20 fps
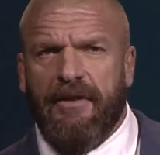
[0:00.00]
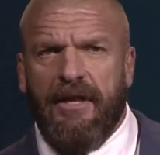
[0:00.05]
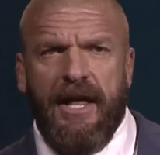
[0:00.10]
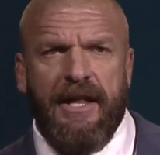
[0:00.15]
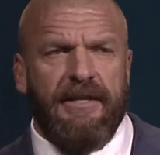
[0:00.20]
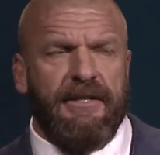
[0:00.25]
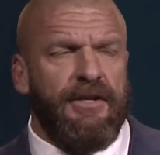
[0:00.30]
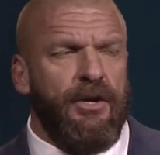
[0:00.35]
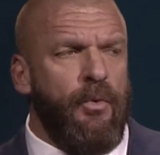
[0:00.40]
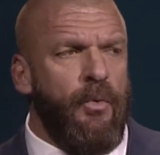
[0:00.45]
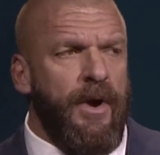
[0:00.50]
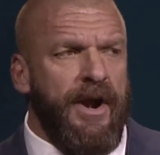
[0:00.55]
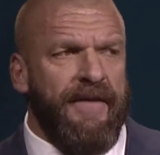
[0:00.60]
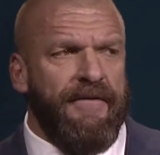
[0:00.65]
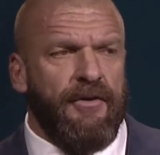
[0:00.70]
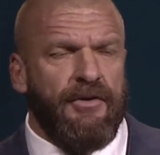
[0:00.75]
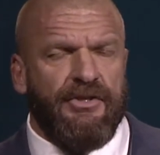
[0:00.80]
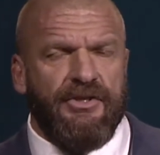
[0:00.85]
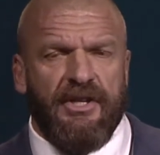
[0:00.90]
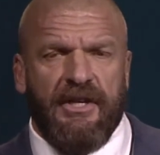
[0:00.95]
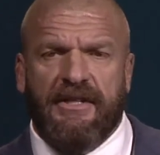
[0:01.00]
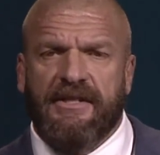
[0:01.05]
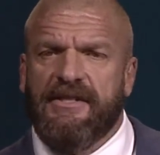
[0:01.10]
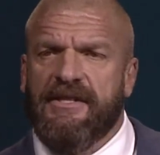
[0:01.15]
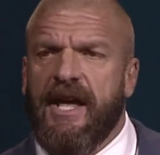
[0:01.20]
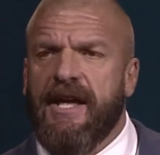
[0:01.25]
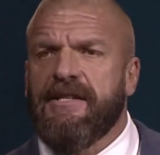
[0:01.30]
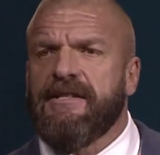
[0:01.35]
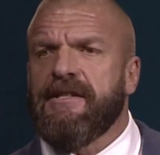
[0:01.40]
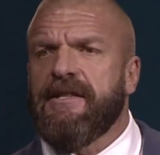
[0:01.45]
led to whatever
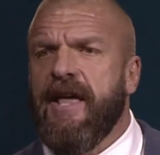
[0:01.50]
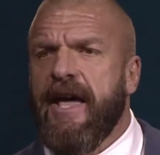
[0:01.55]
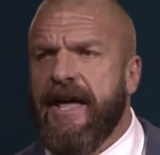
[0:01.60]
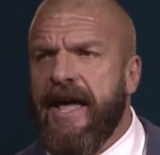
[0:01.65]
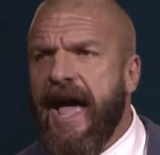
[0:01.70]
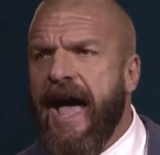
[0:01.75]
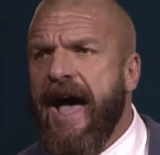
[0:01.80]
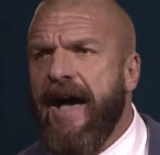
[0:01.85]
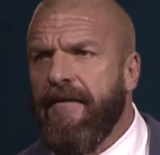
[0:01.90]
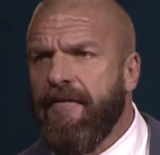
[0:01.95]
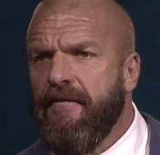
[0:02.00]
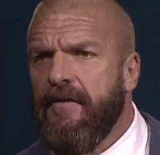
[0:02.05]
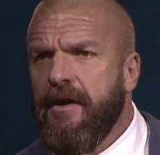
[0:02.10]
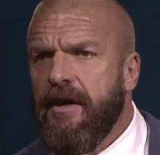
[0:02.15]
success they have?